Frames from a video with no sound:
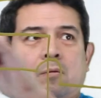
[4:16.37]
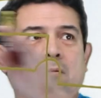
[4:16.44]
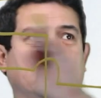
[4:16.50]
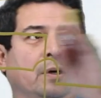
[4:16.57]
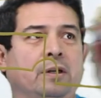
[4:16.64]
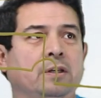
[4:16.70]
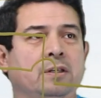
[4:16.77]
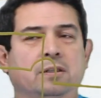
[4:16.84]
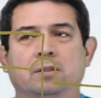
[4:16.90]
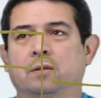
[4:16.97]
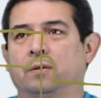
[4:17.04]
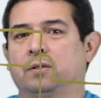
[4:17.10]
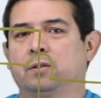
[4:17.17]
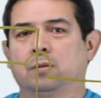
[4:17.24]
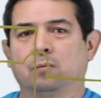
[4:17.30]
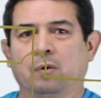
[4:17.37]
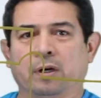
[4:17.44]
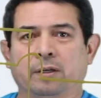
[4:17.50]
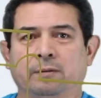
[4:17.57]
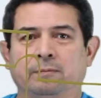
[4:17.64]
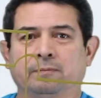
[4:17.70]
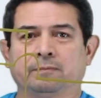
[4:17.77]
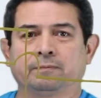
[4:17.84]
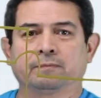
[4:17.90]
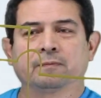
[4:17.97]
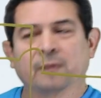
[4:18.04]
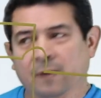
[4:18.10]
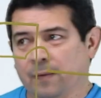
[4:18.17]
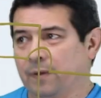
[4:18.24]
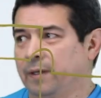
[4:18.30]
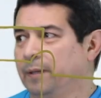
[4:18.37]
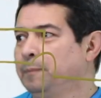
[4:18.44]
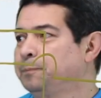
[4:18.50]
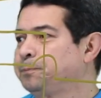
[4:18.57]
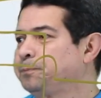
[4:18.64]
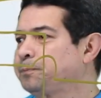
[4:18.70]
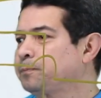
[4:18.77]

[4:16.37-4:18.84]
1 is going to 1. Okay.